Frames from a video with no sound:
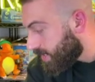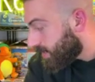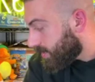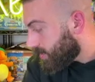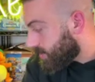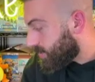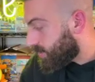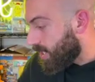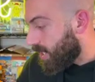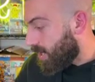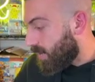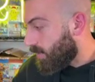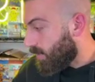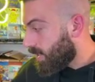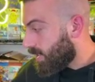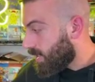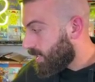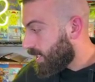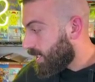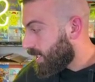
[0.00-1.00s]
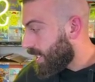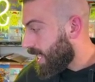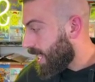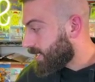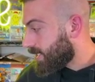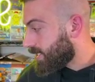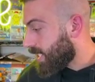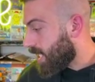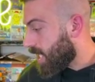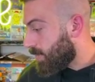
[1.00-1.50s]
So
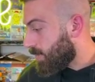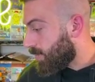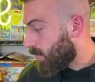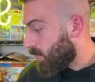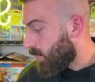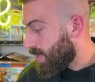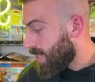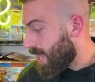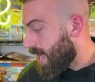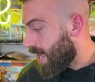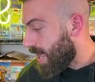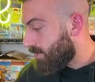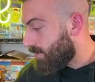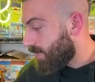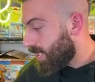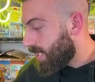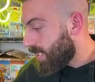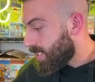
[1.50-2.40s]
next up, we have